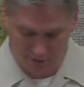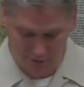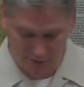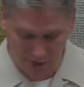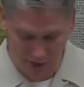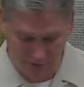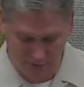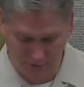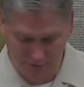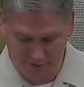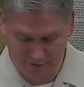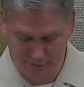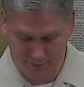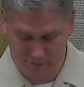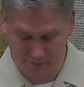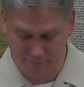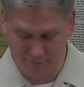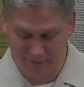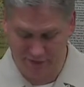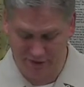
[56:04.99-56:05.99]
on this
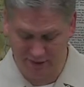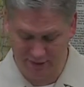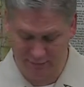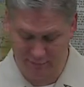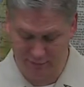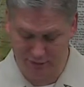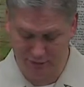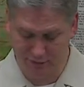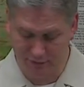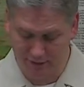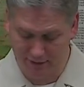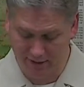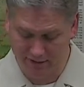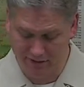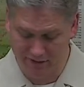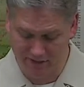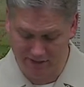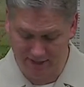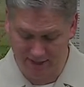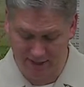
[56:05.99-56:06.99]
referencing with Cornelius,
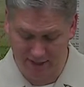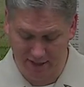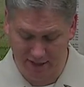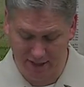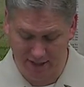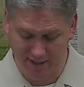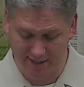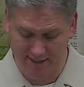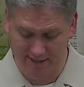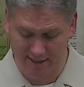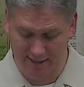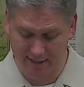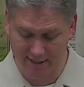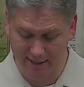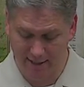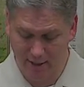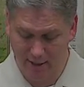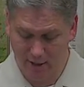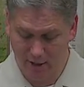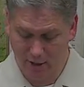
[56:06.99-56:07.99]
and he said, And they said,
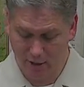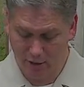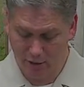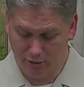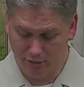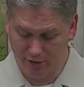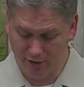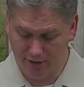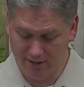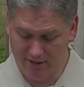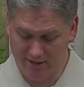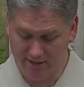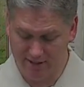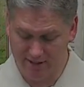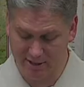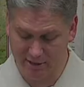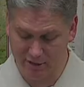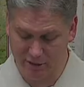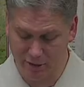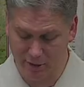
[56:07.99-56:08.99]
Cornelius, a
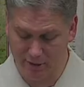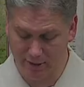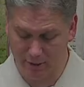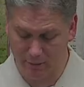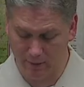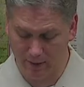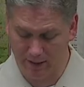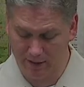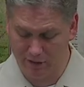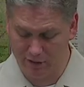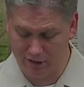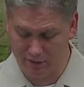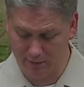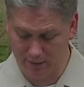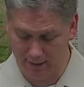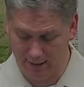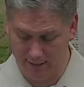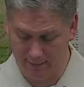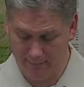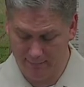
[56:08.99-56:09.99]
centurion, a righteous
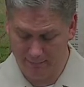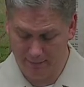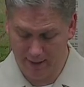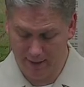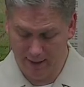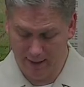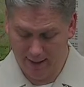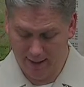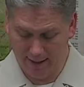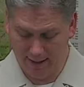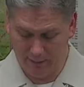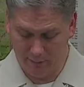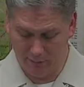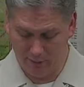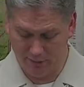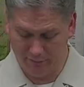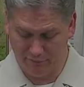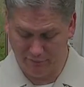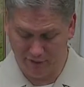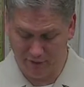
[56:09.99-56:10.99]
man, and
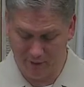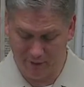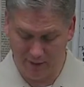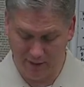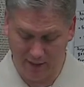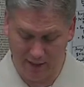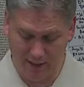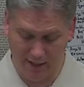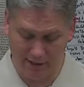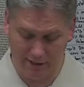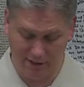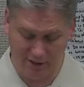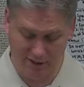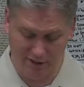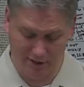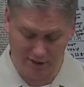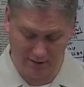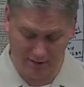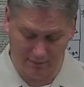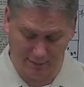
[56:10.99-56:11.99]
one fearing God and
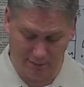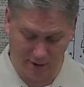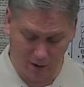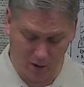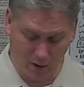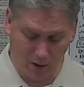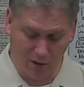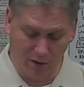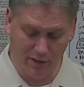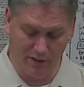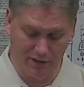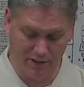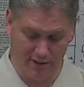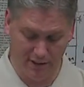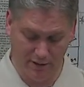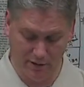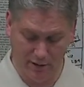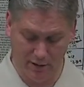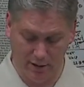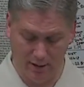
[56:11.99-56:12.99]
esteemed by all the
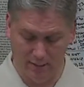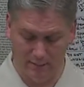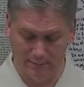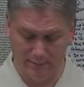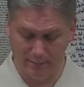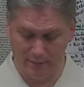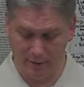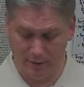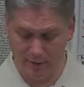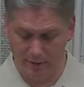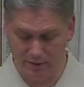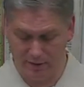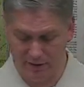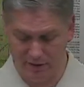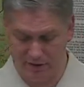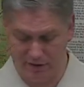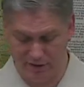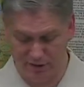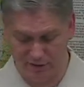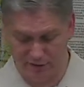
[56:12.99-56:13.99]
um,
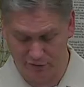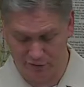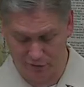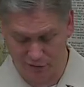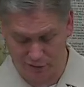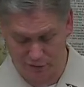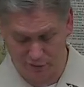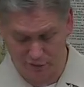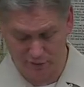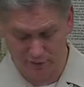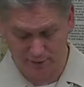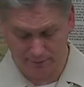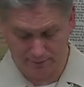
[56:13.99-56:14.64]
nation of the Jews,